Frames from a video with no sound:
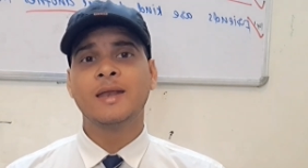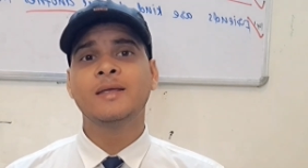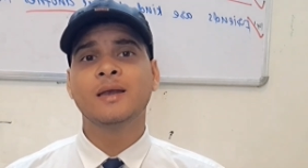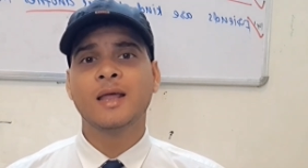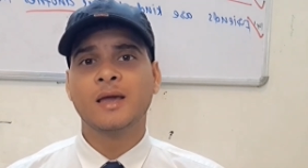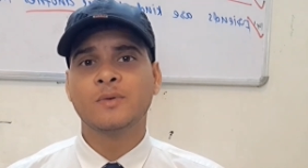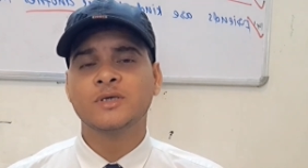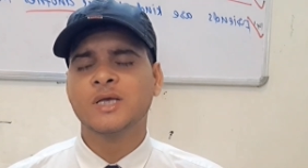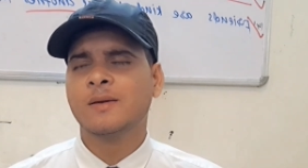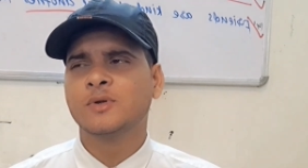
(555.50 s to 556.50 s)
any
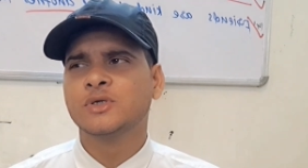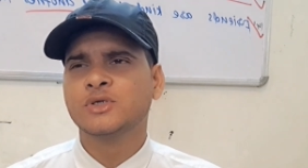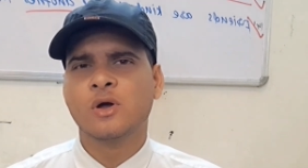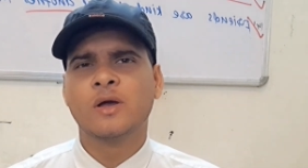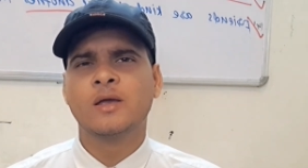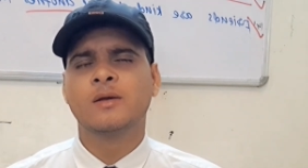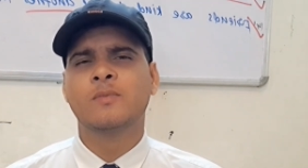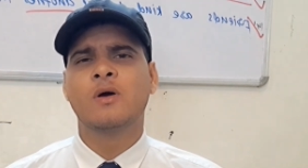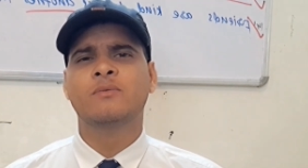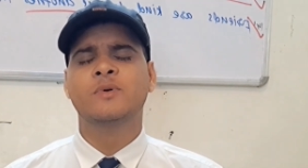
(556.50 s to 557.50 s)
language. I'm not talking
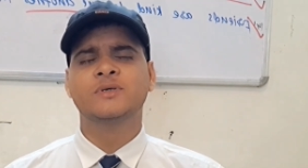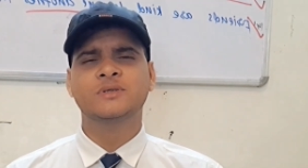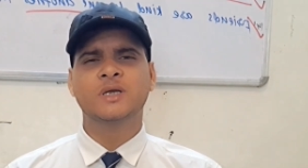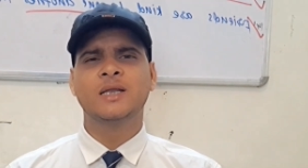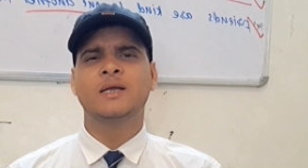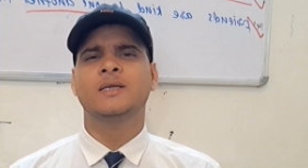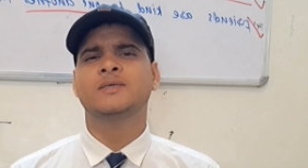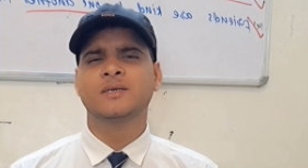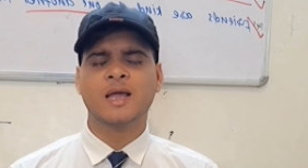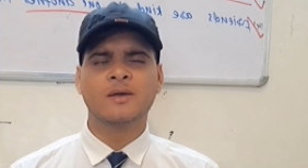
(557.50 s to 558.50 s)
about personal
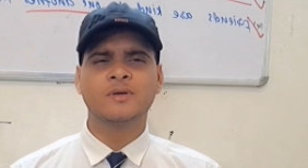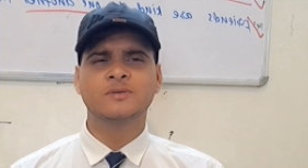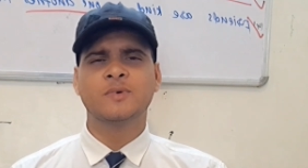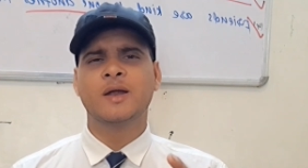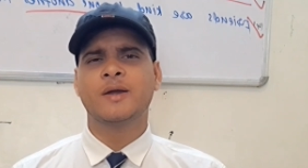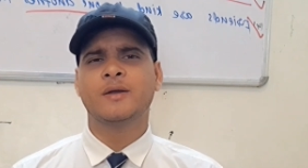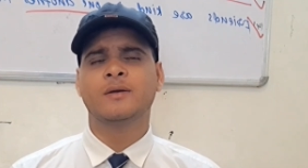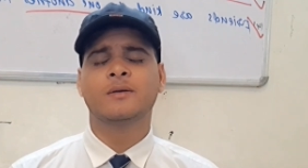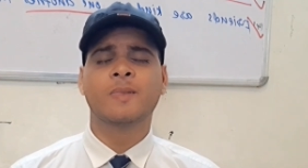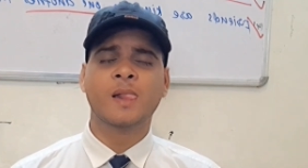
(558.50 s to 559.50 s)
English language, my
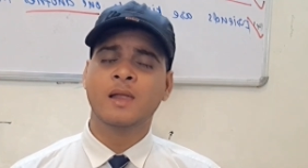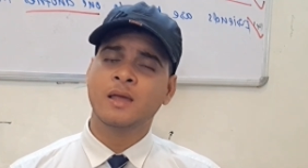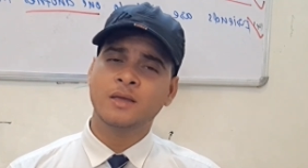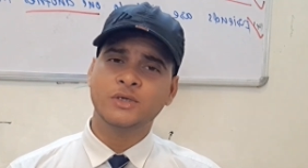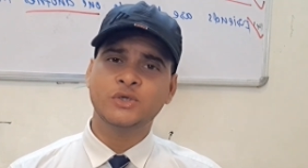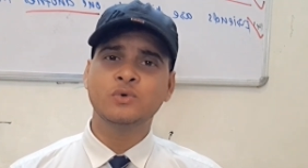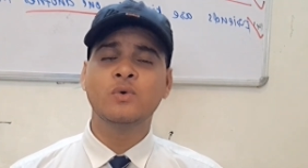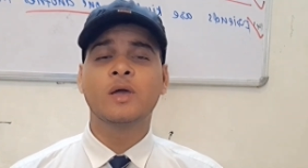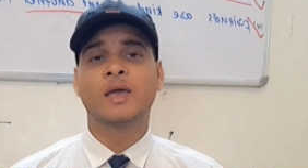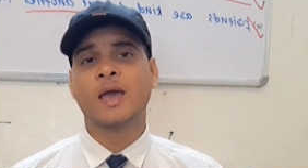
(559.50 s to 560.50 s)
dear.
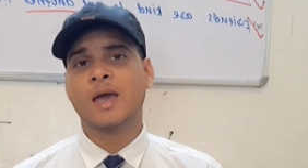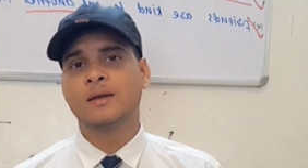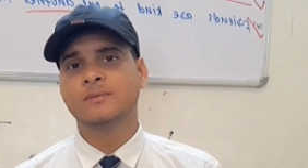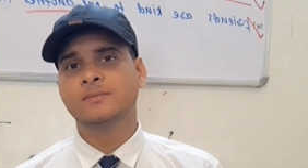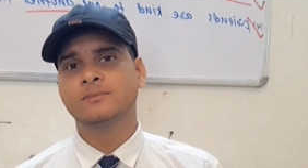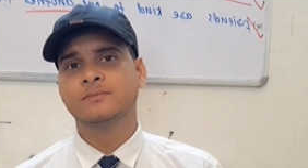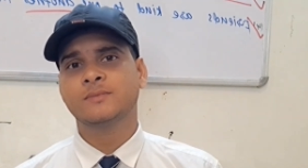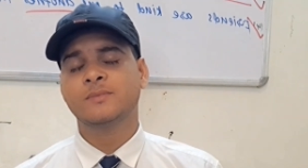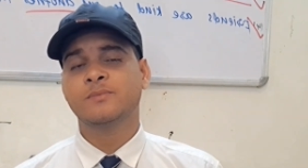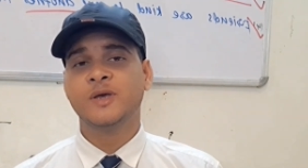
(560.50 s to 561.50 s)
You can
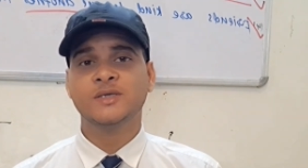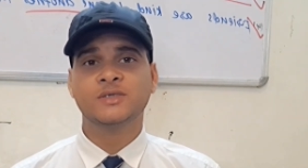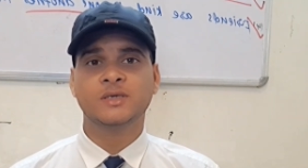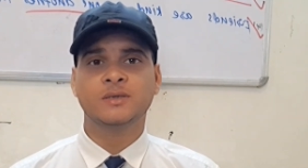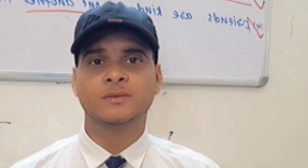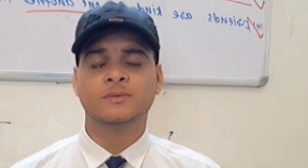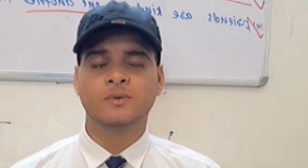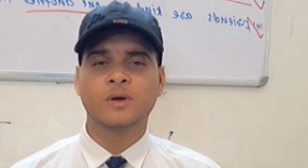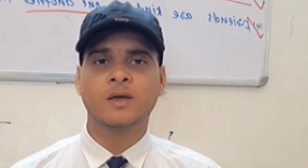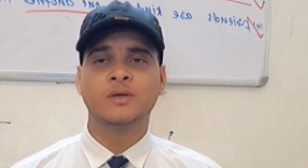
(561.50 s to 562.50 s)
imagine.
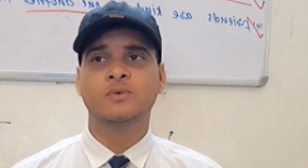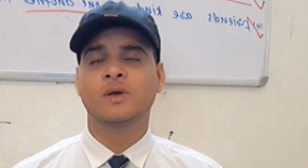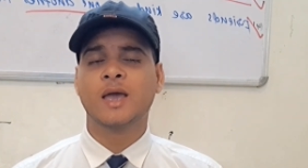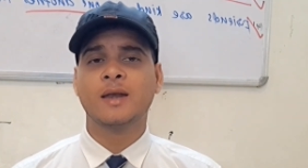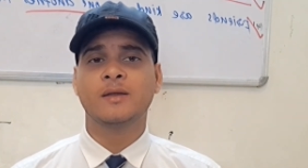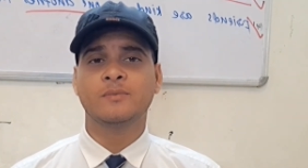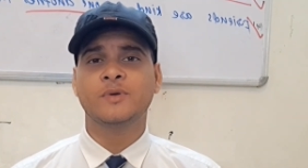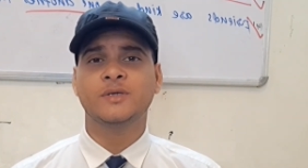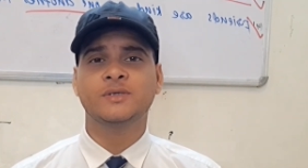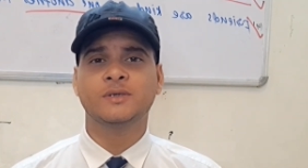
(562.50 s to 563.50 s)
Okay, you can
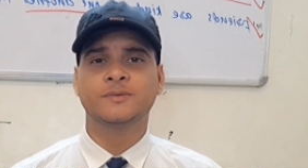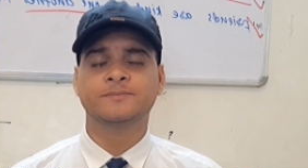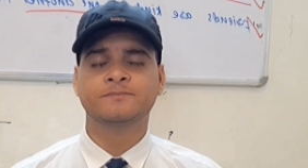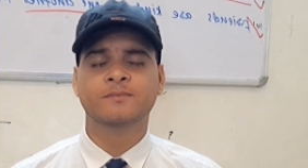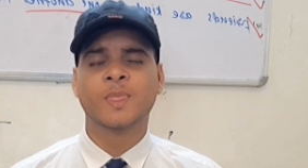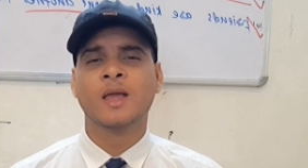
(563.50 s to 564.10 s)
imagine.